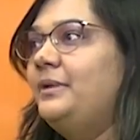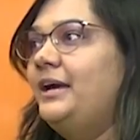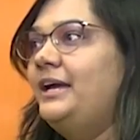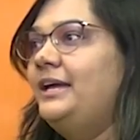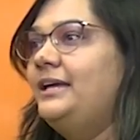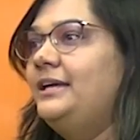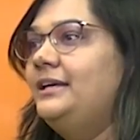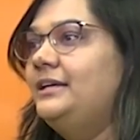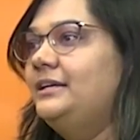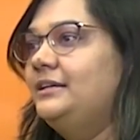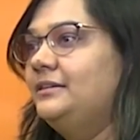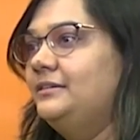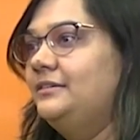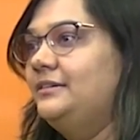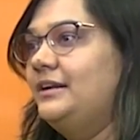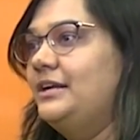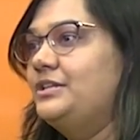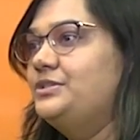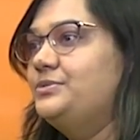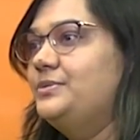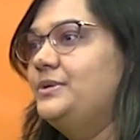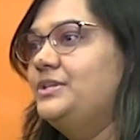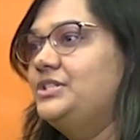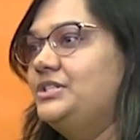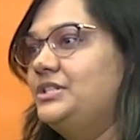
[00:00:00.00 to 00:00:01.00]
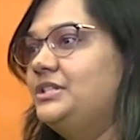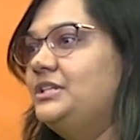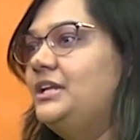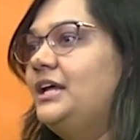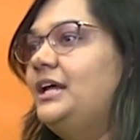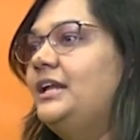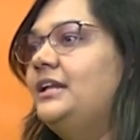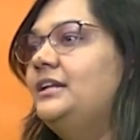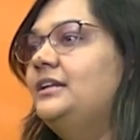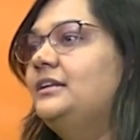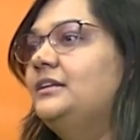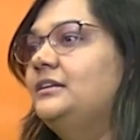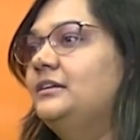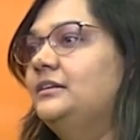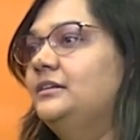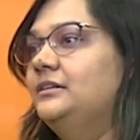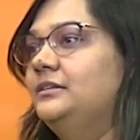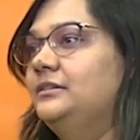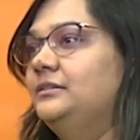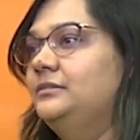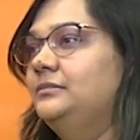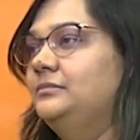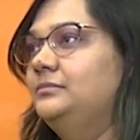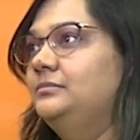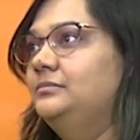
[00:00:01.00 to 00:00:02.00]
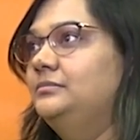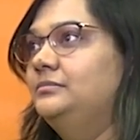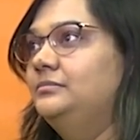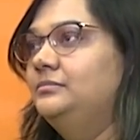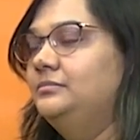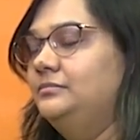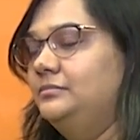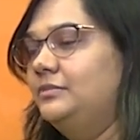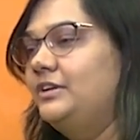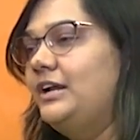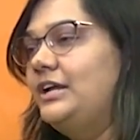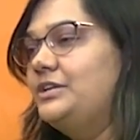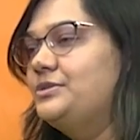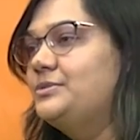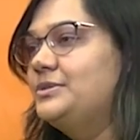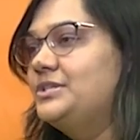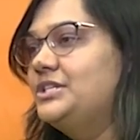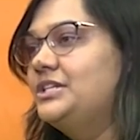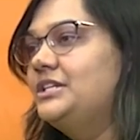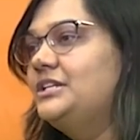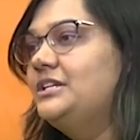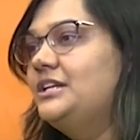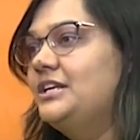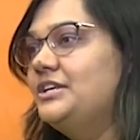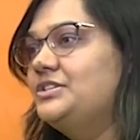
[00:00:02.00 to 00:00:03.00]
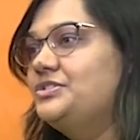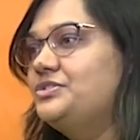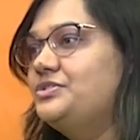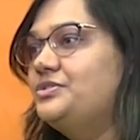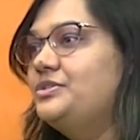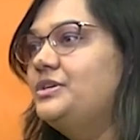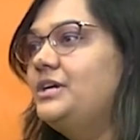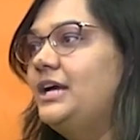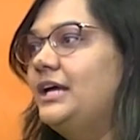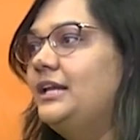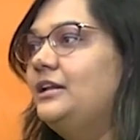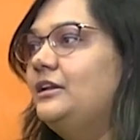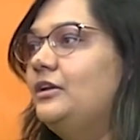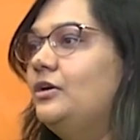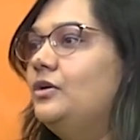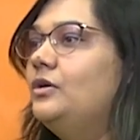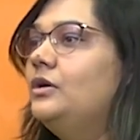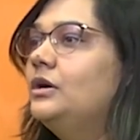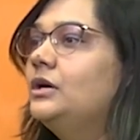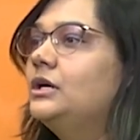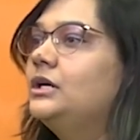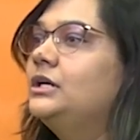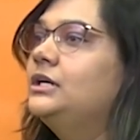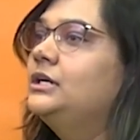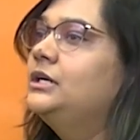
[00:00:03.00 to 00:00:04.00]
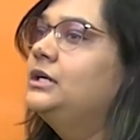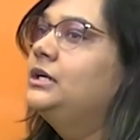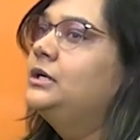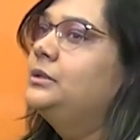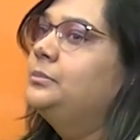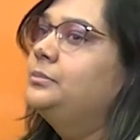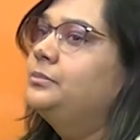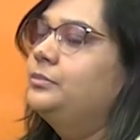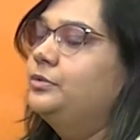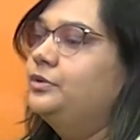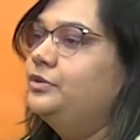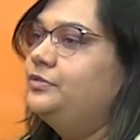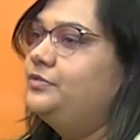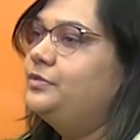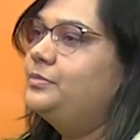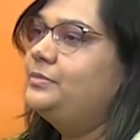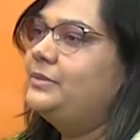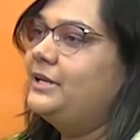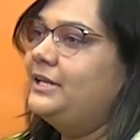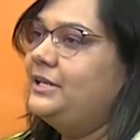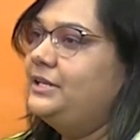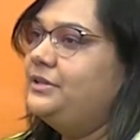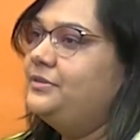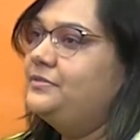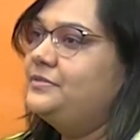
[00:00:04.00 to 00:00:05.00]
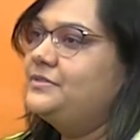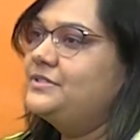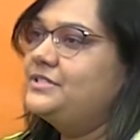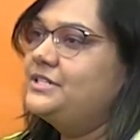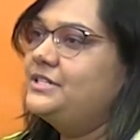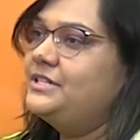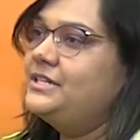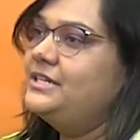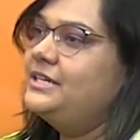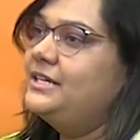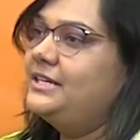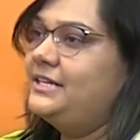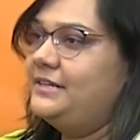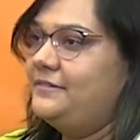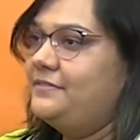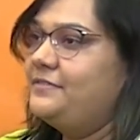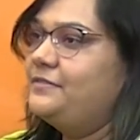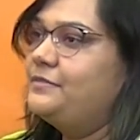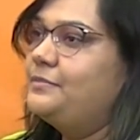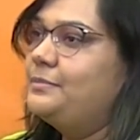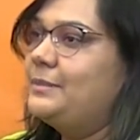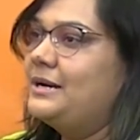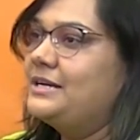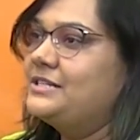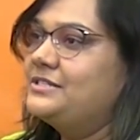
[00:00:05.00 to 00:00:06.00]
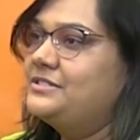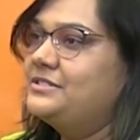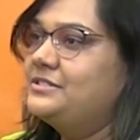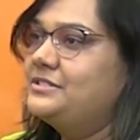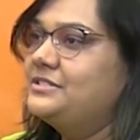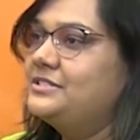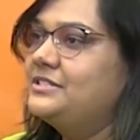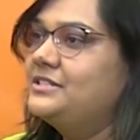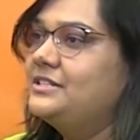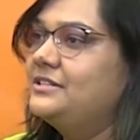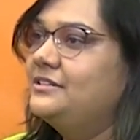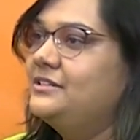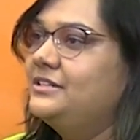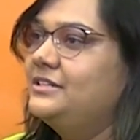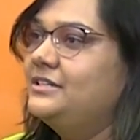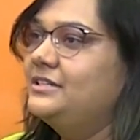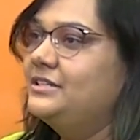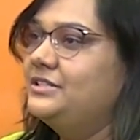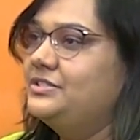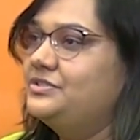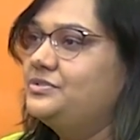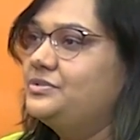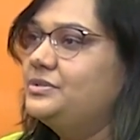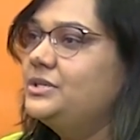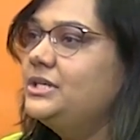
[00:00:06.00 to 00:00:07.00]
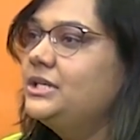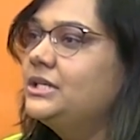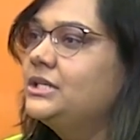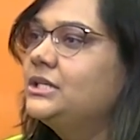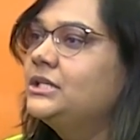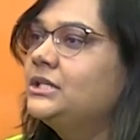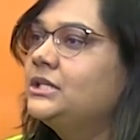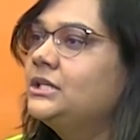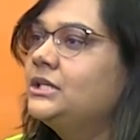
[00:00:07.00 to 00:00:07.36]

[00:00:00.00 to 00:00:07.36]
my graduation in history and law, both from Delhi University, and I have a master's degree in history.